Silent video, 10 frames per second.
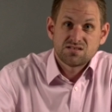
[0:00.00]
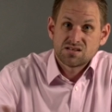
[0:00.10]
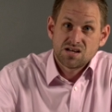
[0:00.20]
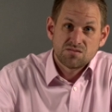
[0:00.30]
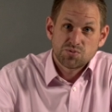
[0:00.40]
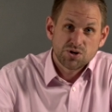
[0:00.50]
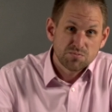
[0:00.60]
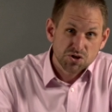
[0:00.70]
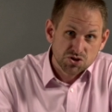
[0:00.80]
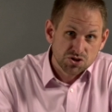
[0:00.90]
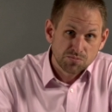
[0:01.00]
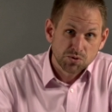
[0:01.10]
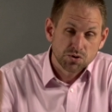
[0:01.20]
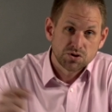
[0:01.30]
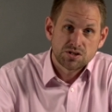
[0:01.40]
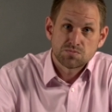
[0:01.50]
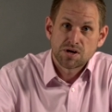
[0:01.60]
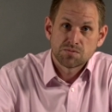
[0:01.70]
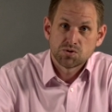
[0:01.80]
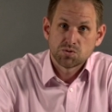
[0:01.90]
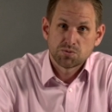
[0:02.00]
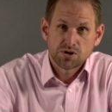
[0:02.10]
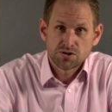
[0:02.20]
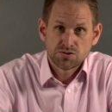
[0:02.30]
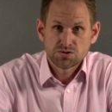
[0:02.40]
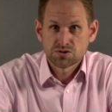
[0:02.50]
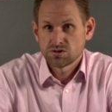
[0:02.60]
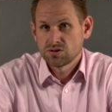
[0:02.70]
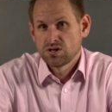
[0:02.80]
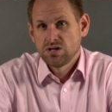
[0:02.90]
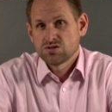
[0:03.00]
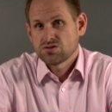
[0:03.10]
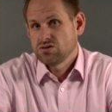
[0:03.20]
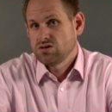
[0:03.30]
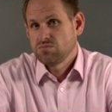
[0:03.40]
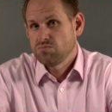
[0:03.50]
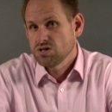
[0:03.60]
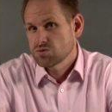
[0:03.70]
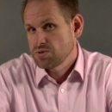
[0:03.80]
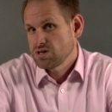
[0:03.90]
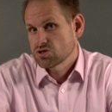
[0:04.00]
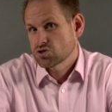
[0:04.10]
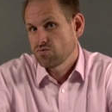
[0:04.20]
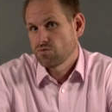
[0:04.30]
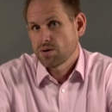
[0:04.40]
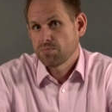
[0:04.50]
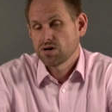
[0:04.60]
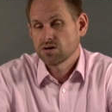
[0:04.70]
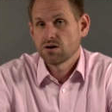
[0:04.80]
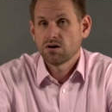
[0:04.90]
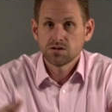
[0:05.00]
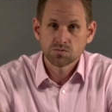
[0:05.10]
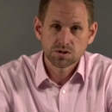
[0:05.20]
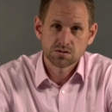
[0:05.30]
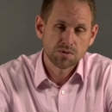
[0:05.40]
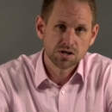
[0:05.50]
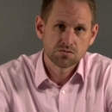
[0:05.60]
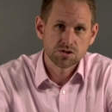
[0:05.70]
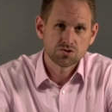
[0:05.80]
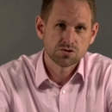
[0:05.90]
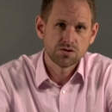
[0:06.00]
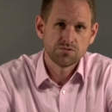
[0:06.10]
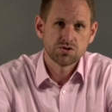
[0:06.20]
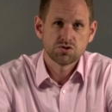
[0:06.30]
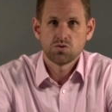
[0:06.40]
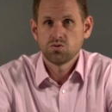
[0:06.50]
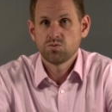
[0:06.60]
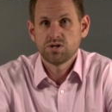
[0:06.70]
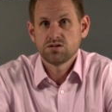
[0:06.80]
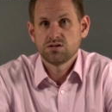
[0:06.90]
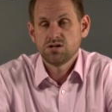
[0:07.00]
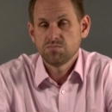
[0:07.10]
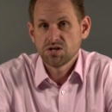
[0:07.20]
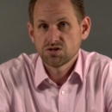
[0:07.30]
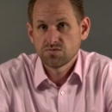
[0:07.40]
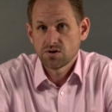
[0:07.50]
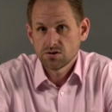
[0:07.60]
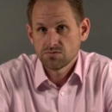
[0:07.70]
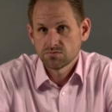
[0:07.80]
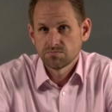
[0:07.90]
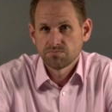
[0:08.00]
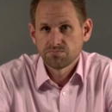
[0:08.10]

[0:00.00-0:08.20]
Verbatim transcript: is again pretty much doubled on these MacBook Pros, so it must be a software bug, either with the macOS drivers or with Geekbench five.